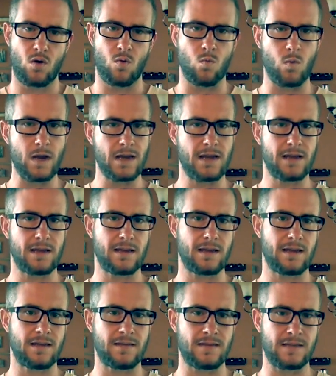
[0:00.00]
Winning
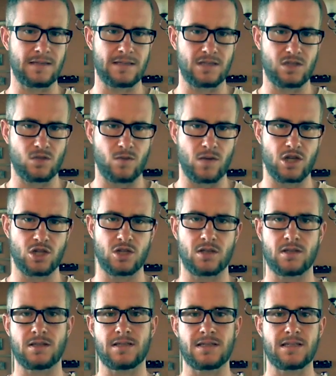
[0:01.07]
in these
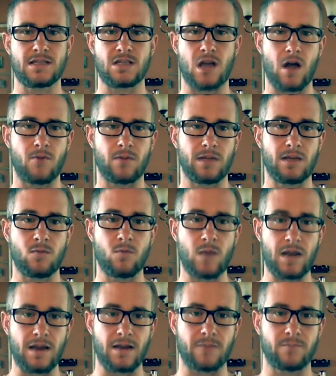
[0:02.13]
situations is not really
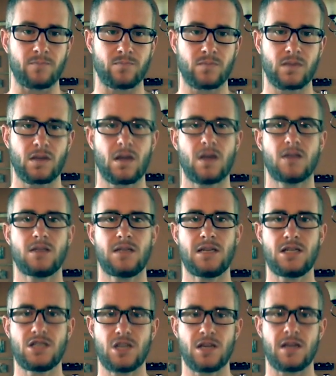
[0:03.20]
winning.
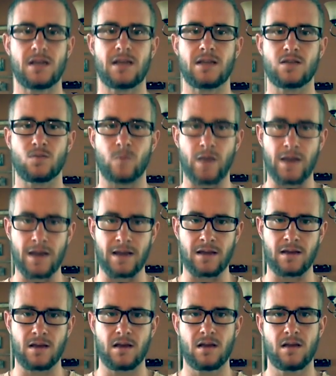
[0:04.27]
Teaching is
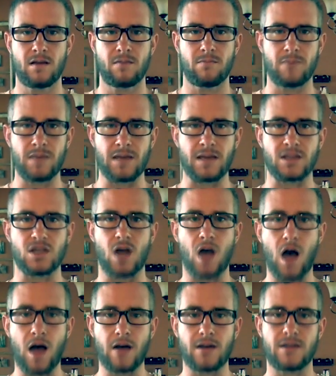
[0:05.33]
winning, being
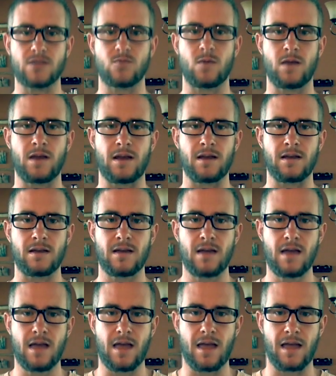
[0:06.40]
taught is winning,
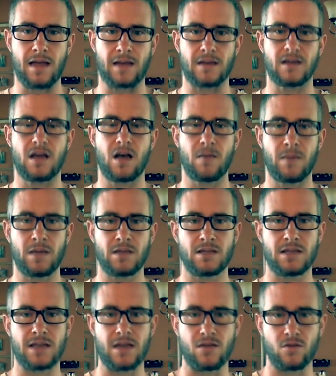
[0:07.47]
and coming
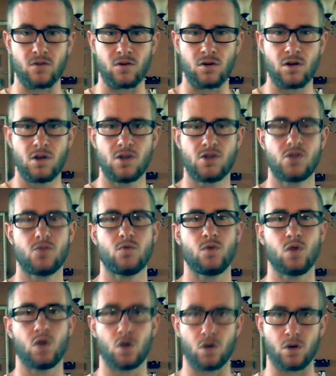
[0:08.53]
together to
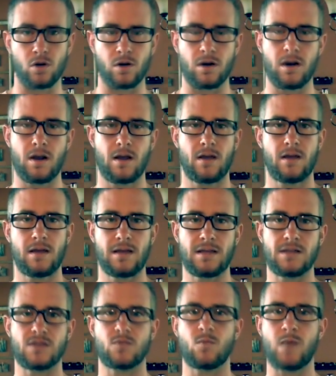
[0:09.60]
learn
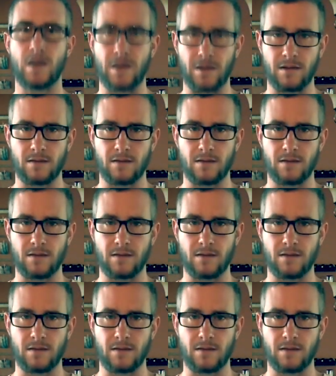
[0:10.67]
is winning.